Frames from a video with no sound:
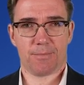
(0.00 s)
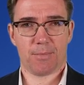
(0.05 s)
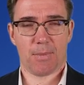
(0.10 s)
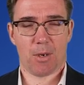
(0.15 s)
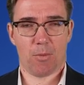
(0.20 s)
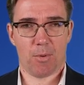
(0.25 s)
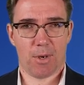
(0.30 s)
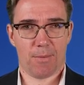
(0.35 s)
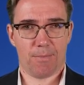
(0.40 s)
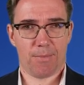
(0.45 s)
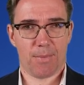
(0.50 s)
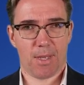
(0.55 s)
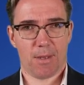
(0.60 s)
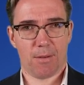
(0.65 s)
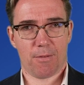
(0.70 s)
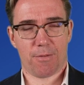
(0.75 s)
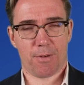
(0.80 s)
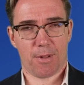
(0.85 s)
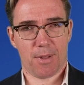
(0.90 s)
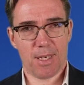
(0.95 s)
Well,
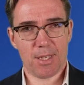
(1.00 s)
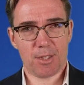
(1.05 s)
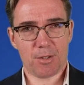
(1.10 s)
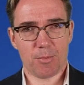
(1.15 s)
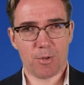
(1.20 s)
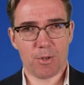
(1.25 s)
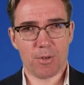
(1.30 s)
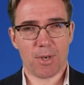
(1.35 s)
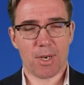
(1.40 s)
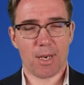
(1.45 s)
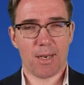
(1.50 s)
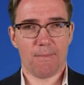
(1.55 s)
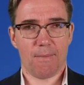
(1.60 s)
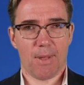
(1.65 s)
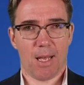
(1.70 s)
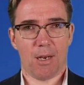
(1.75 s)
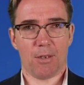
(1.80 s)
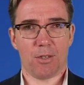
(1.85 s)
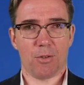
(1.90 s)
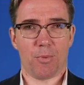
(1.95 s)
for this MOOC,
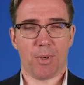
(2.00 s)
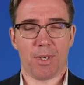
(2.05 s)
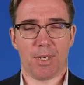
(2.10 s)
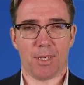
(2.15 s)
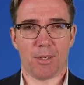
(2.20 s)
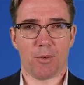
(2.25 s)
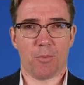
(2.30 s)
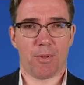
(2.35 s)
how do we deal